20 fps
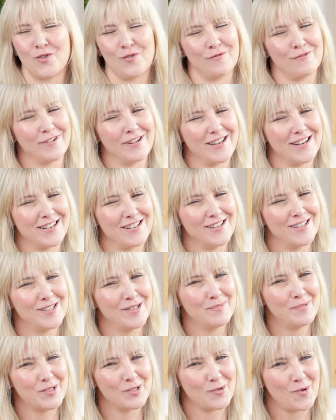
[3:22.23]
don't forget to
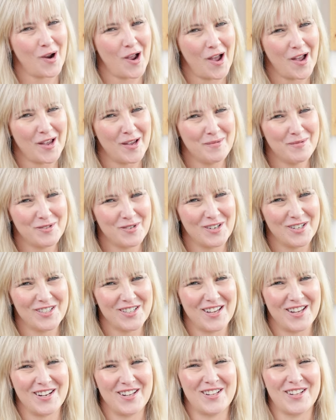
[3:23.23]
subscribe to our
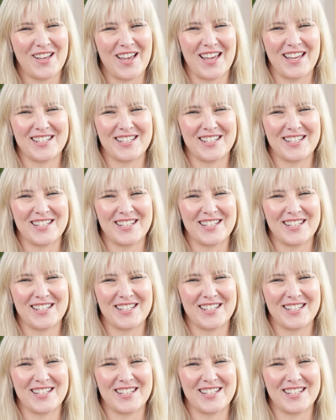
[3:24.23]
channel